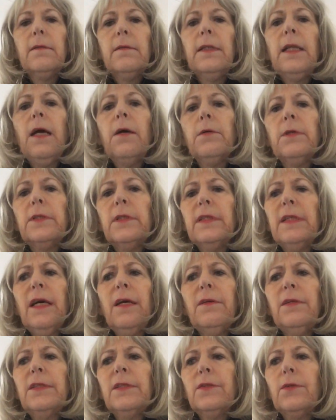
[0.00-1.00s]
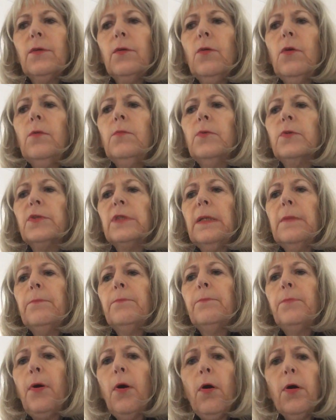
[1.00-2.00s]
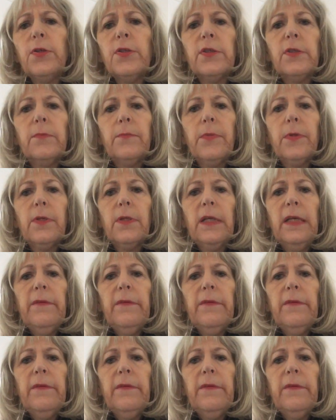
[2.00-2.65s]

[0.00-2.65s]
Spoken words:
Now it's almost impossible,